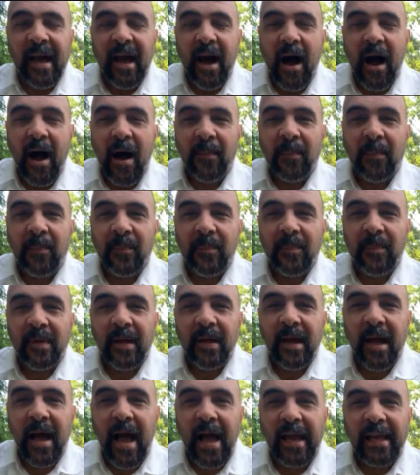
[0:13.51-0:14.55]
Um,
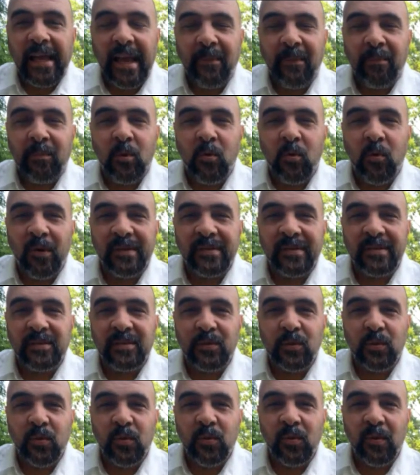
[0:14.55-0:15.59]
I am going
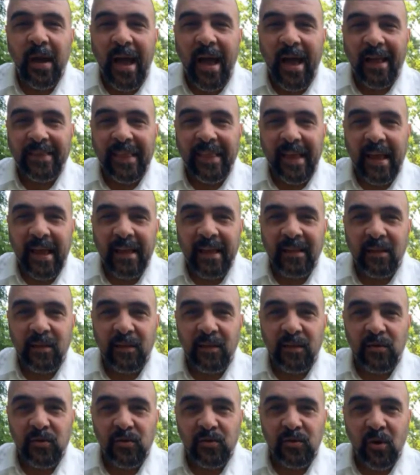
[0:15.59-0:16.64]
to, at the end
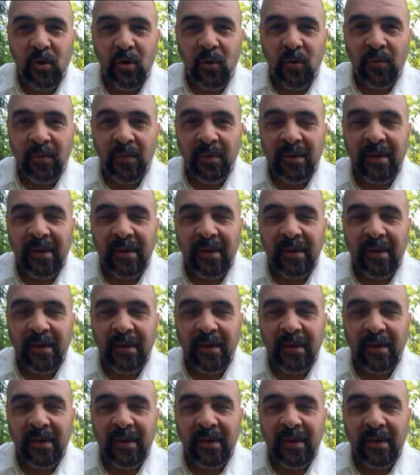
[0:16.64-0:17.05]
of the show,